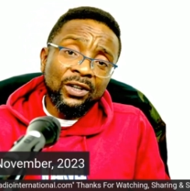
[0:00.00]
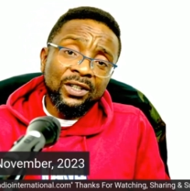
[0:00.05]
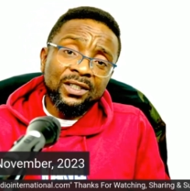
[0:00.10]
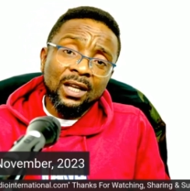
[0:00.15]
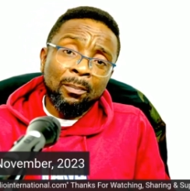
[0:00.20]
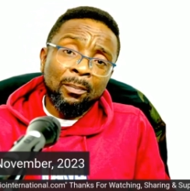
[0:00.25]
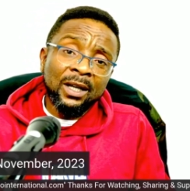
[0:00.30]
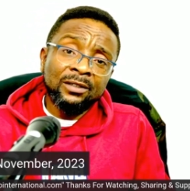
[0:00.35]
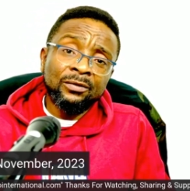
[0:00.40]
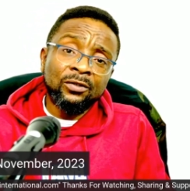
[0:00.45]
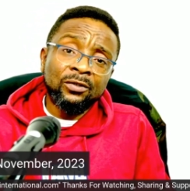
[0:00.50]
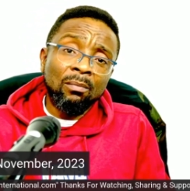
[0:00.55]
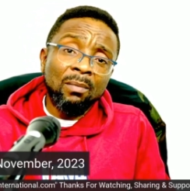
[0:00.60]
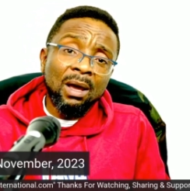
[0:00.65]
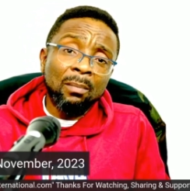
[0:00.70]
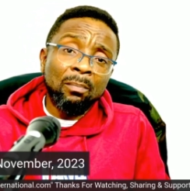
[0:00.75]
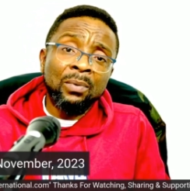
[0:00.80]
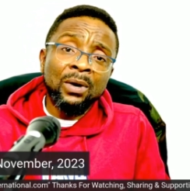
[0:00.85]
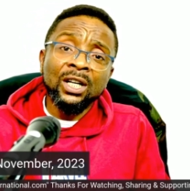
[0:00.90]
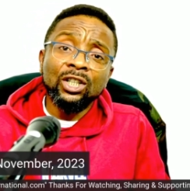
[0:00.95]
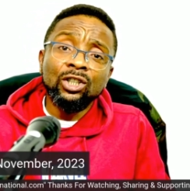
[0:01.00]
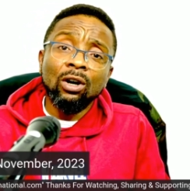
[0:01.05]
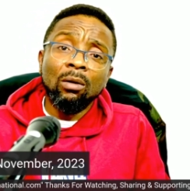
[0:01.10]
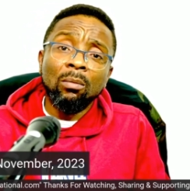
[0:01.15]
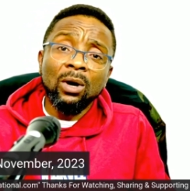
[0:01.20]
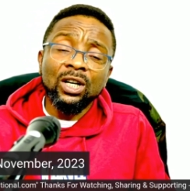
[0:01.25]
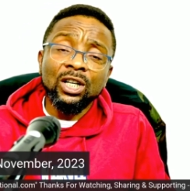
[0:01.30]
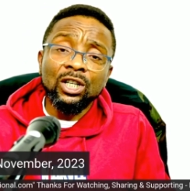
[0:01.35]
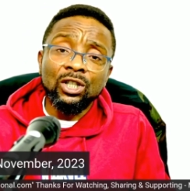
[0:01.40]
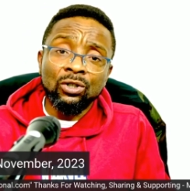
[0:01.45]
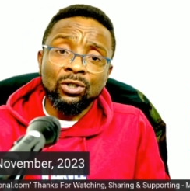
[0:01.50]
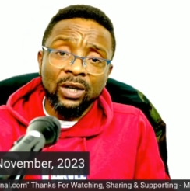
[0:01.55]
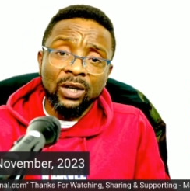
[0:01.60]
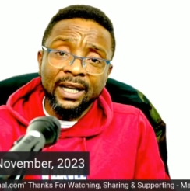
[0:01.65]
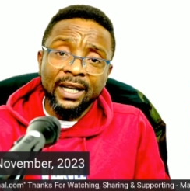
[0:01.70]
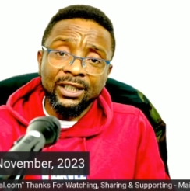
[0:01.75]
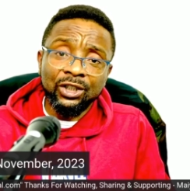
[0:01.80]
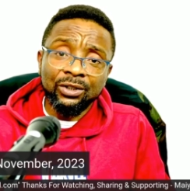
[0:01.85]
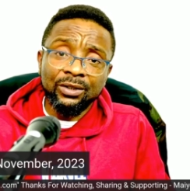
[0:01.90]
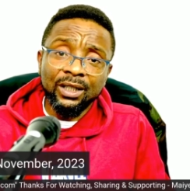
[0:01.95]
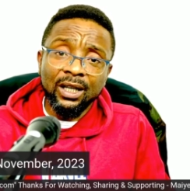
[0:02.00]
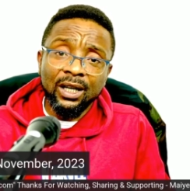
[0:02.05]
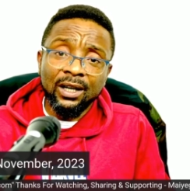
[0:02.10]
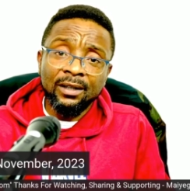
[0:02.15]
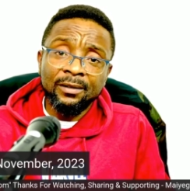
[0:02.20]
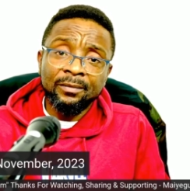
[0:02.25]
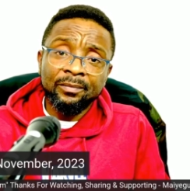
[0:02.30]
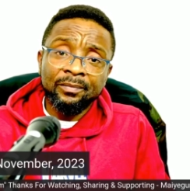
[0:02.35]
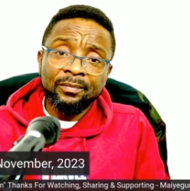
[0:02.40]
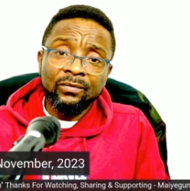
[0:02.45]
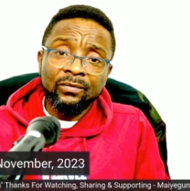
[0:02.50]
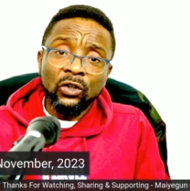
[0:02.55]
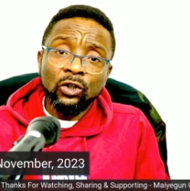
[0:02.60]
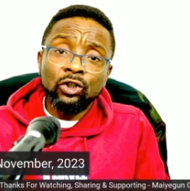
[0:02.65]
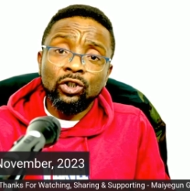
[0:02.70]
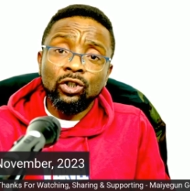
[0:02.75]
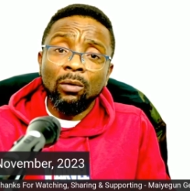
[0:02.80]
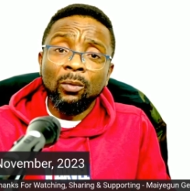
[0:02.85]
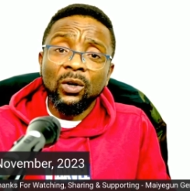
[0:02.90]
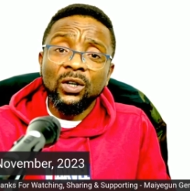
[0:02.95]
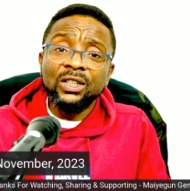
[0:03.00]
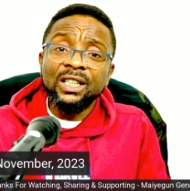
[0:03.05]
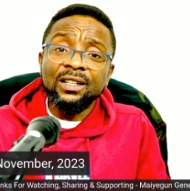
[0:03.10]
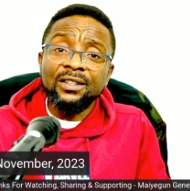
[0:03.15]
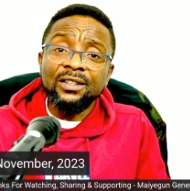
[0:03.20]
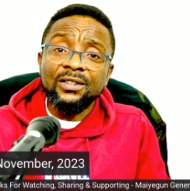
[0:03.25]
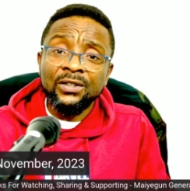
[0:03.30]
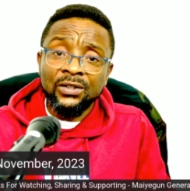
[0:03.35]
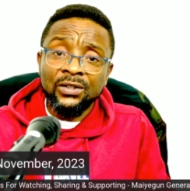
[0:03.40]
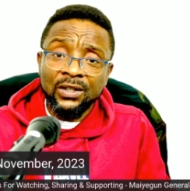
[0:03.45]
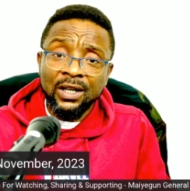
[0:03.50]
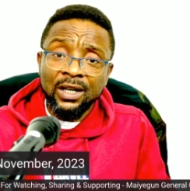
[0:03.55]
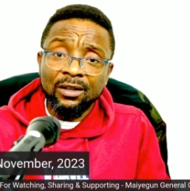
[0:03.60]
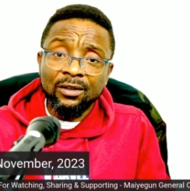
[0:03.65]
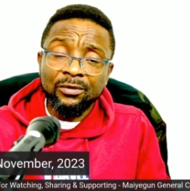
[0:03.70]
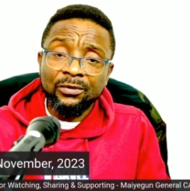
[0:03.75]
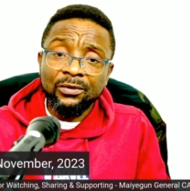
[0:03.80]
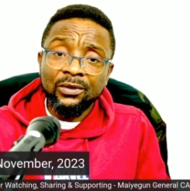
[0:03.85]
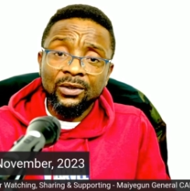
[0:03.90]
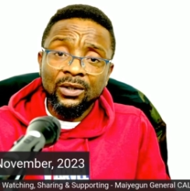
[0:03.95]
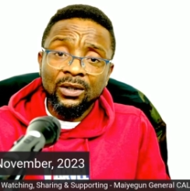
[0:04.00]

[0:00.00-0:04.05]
apart from bring your money to Nigeria, your money is safe.